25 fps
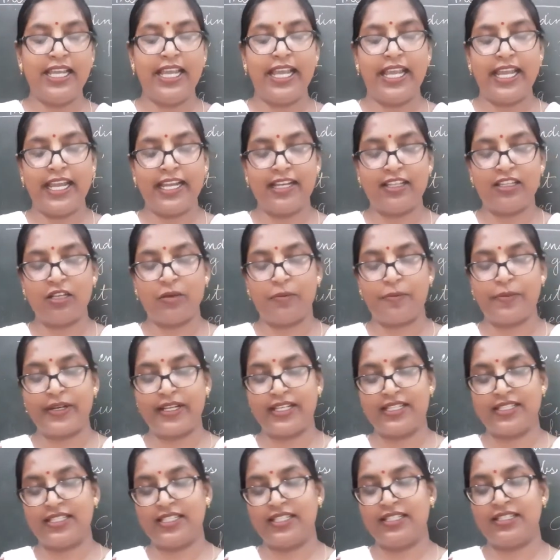at the
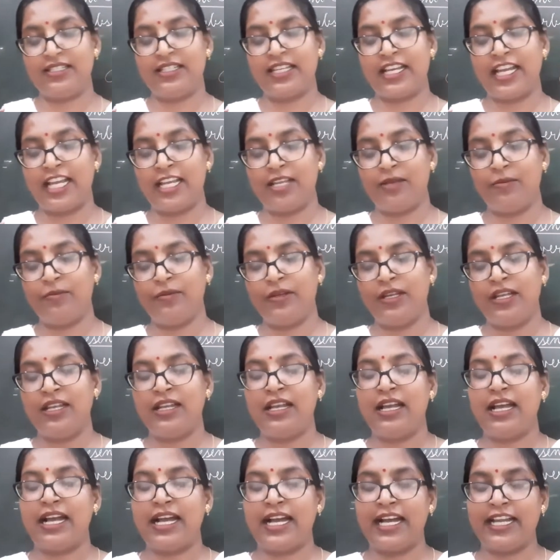present time
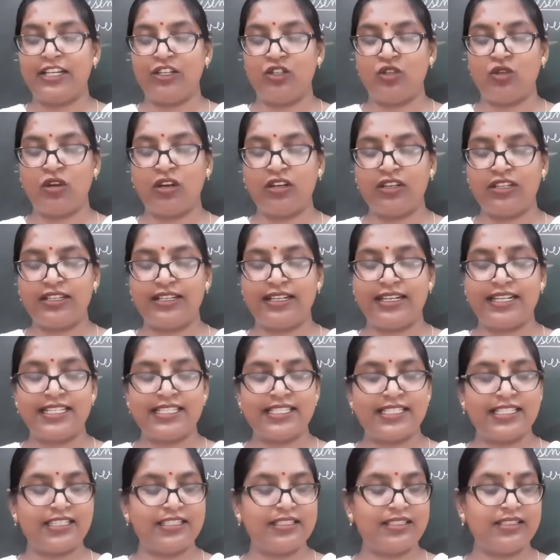and not
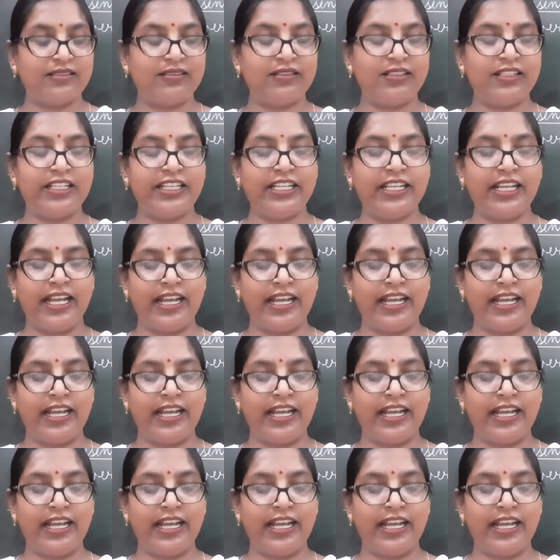necessarily